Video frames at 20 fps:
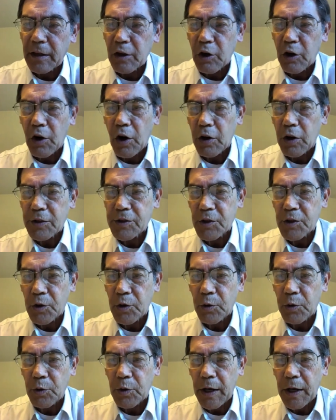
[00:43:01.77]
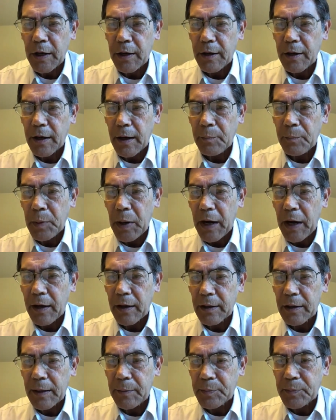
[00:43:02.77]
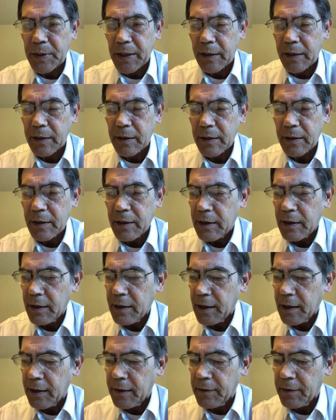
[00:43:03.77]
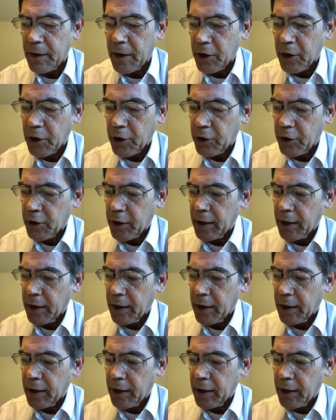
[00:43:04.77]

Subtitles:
are also apocalyptic in their